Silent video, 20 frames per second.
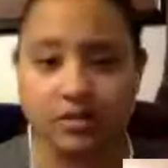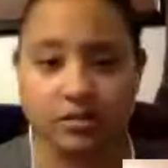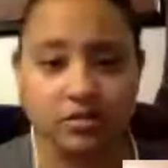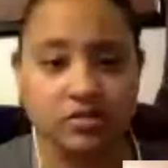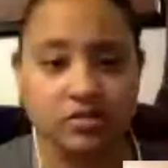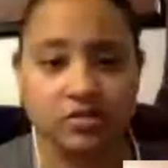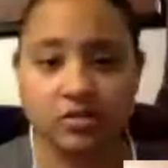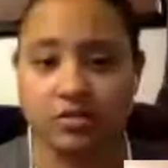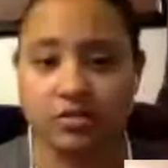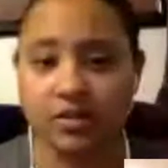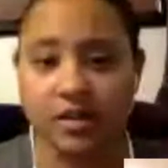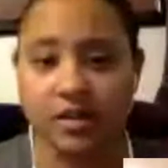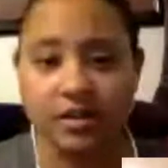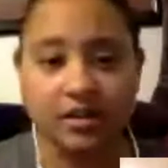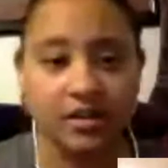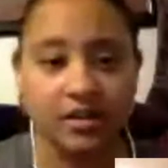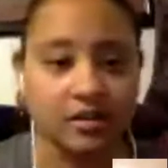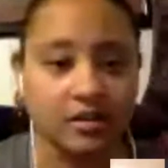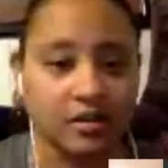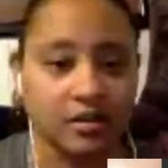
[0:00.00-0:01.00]
so that
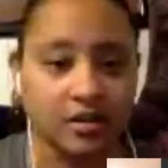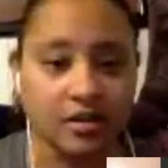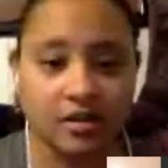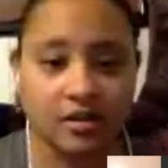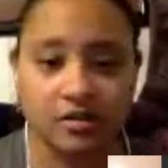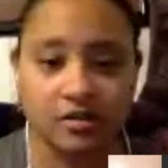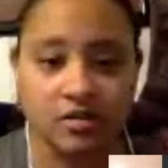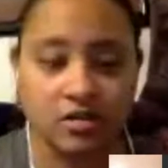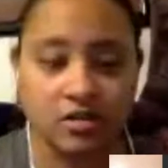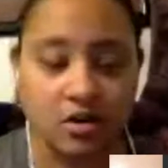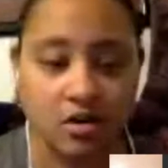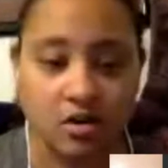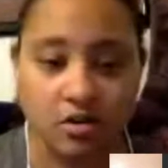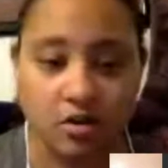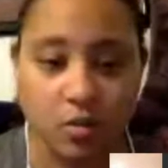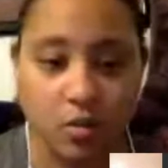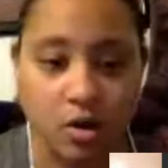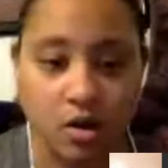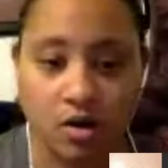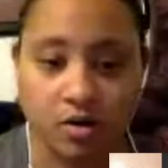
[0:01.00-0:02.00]
he can get a star on
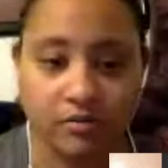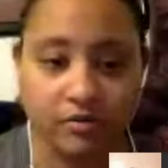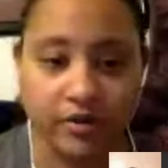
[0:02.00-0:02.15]
the Walk of